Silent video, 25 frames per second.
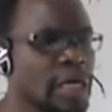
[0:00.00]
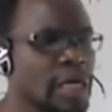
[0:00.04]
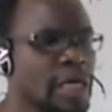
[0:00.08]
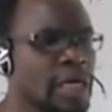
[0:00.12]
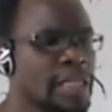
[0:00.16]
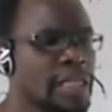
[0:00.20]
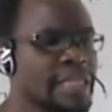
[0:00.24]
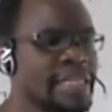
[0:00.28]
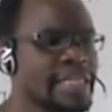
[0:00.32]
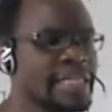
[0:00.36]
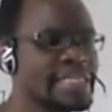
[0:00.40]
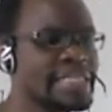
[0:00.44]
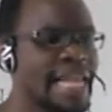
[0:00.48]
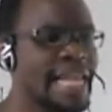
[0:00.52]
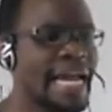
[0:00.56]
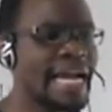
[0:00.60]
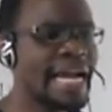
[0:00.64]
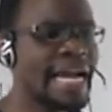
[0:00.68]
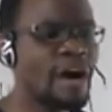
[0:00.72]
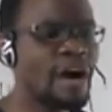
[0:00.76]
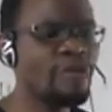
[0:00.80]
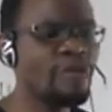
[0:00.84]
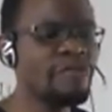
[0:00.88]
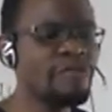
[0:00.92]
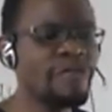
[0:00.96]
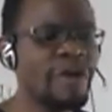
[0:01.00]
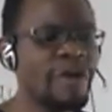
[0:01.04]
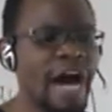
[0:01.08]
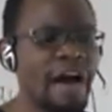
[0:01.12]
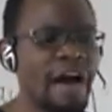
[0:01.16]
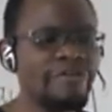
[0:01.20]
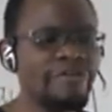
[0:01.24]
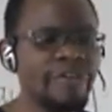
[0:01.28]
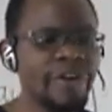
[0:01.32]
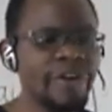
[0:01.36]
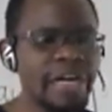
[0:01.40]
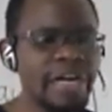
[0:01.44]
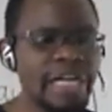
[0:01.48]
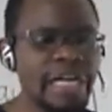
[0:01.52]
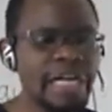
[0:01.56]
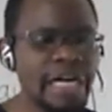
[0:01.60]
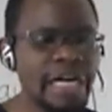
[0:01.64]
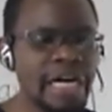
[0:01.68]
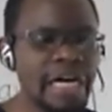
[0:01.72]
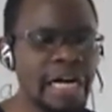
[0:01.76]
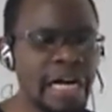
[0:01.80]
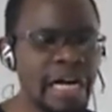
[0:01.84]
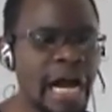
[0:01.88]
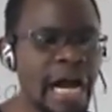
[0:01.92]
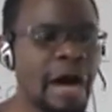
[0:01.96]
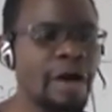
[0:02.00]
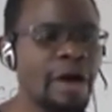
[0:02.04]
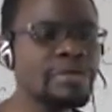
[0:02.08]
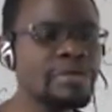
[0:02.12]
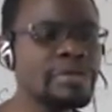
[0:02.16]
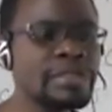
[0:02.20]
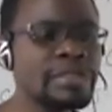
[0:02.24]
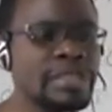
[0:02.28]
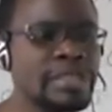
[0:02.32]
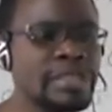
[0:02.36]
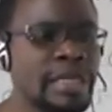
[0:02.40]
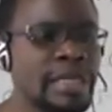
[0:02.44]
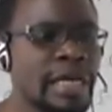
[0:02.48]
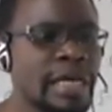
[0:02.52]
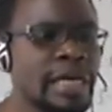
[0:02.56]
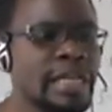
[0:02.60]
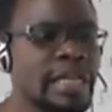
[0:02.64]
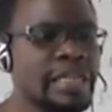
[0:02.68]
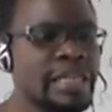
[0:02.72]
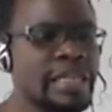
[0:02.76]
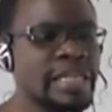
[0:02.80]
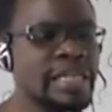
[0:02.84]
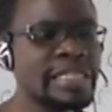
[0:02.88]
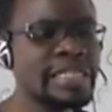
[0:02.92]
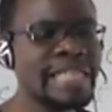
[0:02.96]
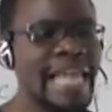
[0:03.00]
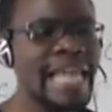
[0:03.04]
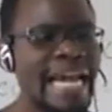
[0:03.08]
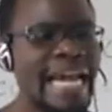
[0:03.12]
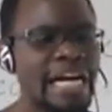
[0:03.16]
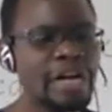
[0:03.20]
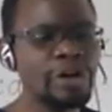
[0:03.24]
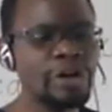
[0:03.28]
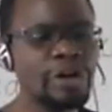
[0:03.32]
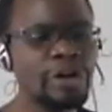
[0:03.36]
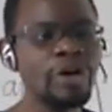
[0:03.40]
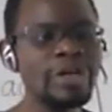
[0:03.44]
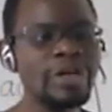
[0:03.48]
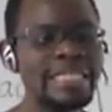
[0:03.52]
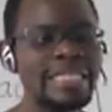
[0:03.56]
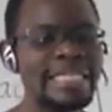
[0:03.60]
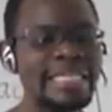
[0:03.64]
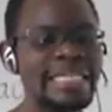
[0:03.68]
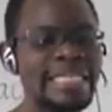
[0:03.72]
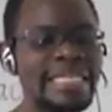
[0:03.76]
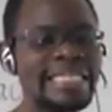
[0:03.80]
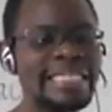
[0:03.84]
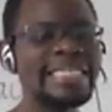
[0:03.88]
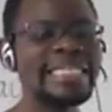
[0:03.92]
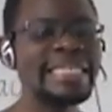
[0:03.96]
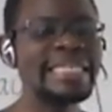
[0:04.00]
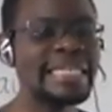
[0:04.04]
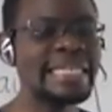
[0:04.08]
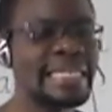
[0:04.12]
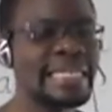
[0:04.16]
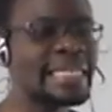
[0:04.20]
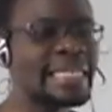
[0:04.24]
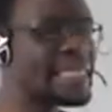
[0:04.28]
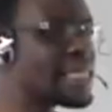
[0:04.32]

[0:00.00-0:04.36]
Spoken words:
things like avoiding crowds, things like not eating.